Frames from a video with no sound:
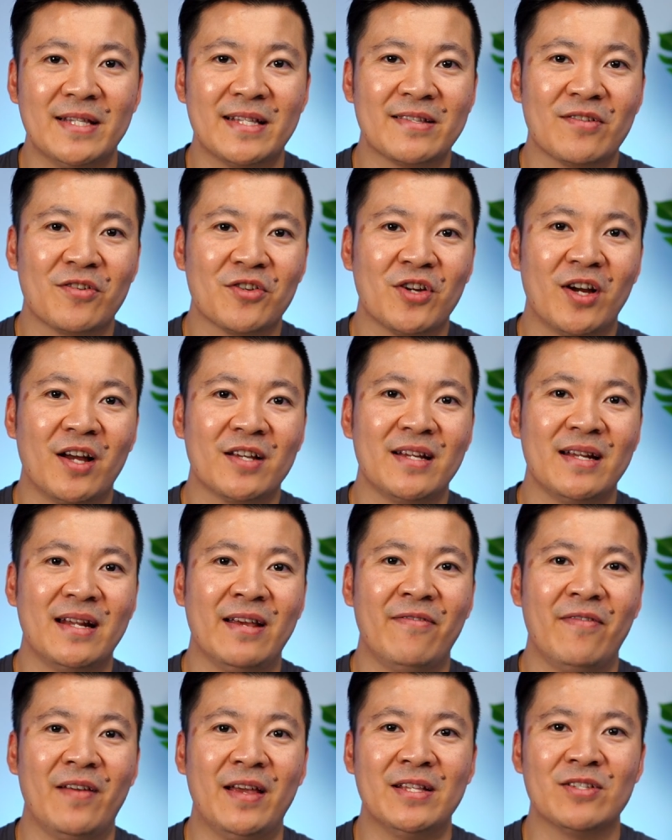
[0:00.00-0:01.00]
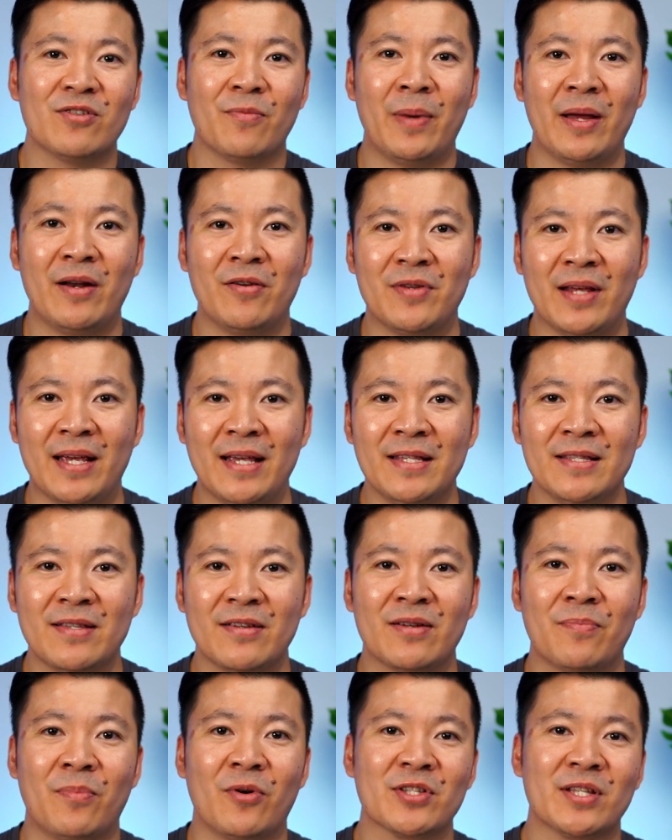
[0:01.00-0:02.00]
does not charge any fees or penalties to
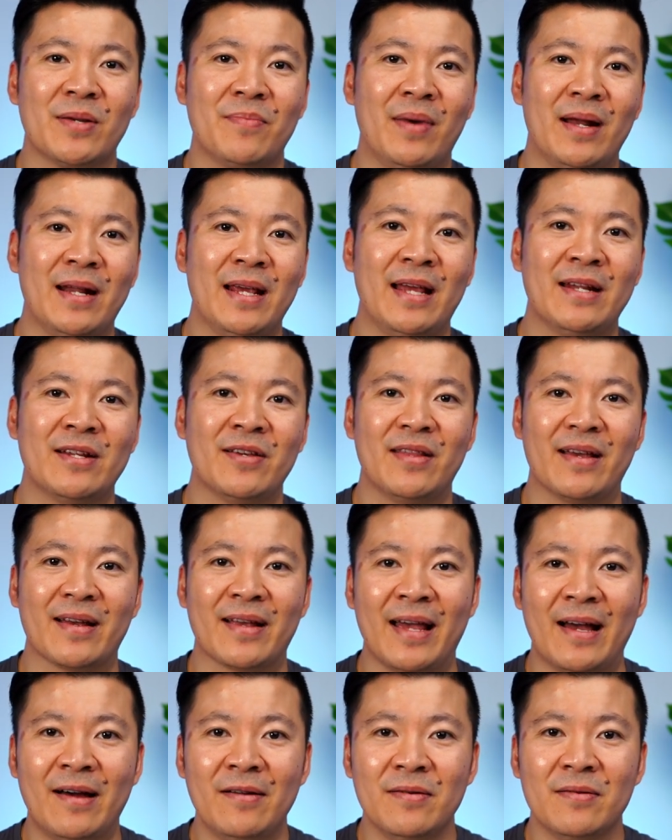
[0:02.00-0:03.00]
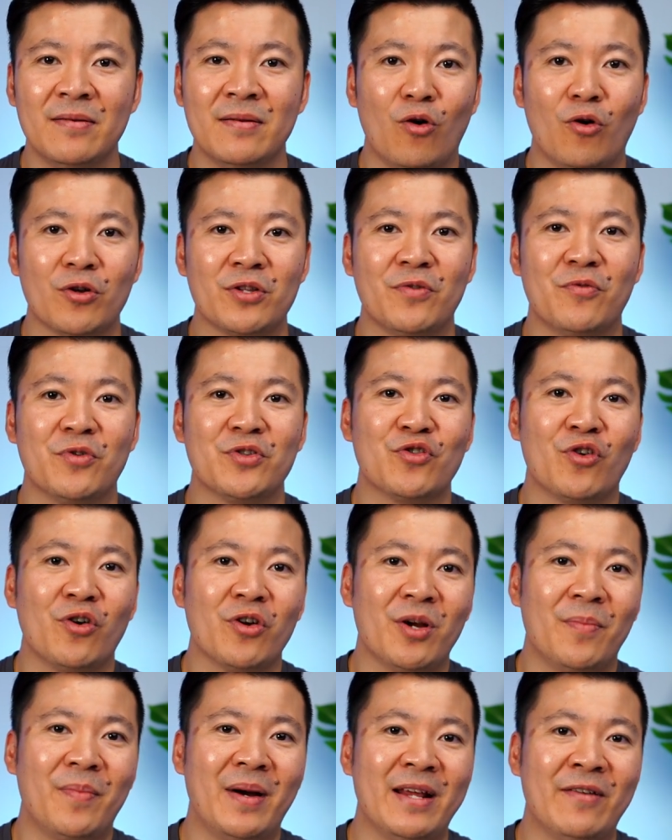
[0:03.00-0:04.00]
deposit money into the account or to withdraw
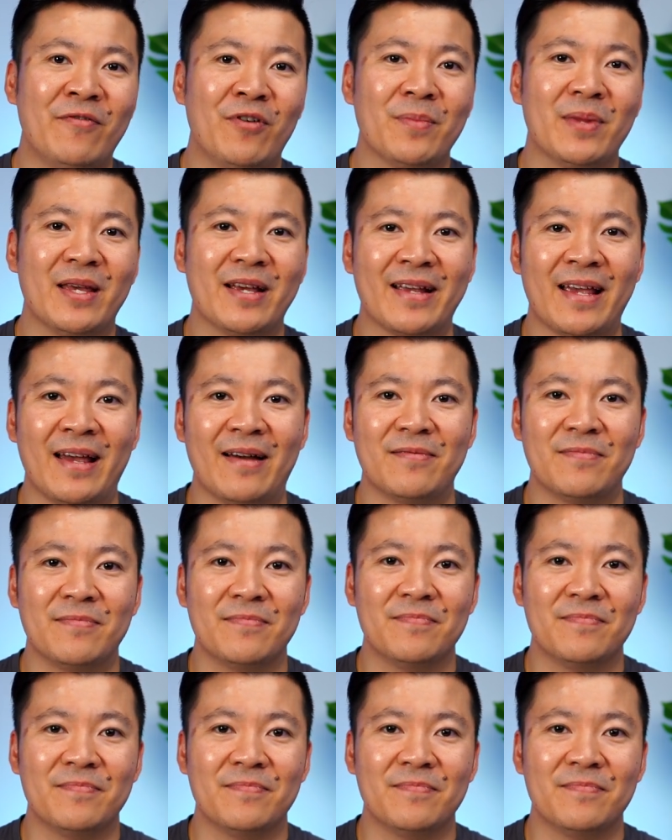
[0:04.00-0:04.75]
your money from the account.